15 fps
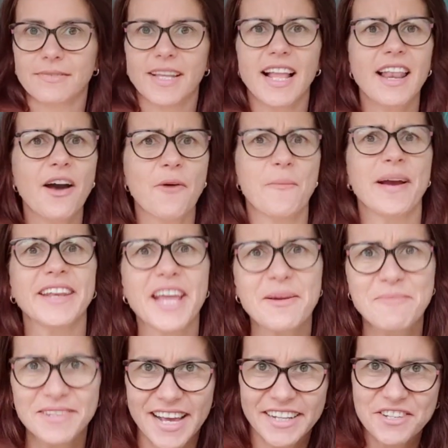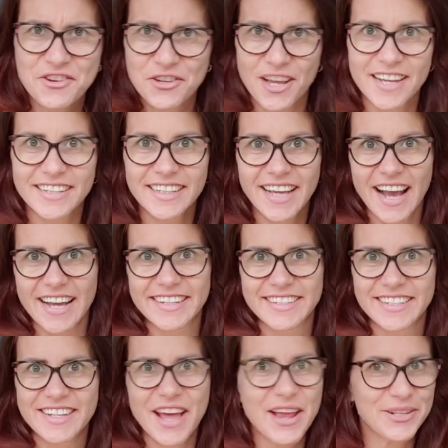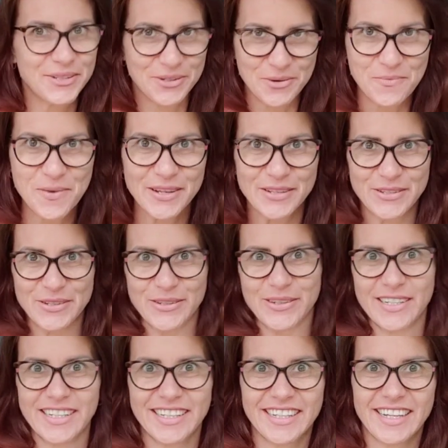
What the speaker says: hello, my name is Agnieszka Tkacz. Nice to meet you.